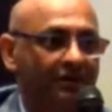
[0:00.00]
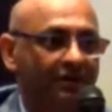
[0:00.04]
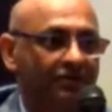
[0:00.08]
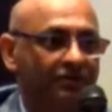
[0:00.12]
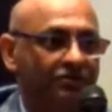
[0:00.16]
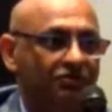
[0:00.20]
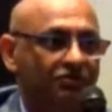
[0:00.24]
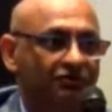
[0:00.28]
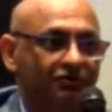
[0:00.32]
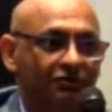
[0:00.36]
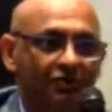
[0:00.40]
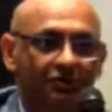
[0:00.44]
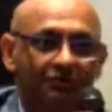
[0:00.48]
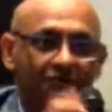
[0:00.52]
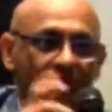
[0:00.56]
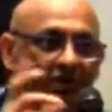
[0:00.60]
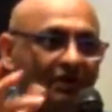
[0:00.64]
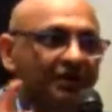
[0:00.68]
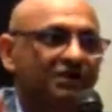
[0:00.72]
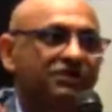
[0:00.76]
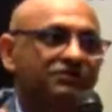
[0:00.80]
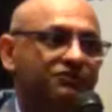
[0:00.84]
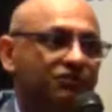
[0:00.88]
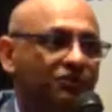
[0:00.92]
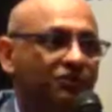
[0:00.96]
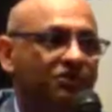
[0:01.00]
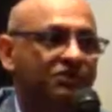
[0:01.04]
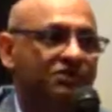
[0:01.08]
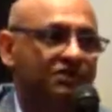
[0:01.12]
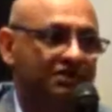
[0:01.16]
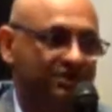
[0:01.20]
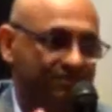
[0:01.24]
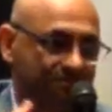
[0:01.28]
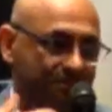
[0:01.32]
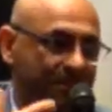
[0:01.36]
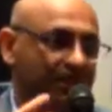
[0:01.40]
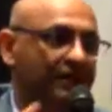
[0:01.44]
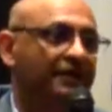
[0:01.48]
So for the police force, they're
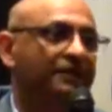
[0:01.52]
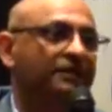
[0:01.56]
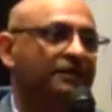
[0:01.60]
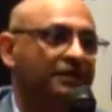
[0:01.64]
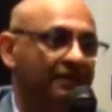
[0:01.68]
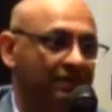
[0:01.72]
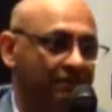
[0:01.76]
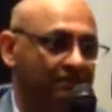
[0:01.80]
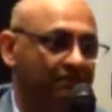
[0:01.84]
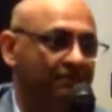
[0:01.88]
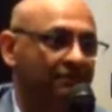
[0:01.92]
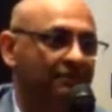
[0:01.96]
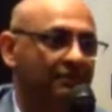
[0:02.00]
paying them.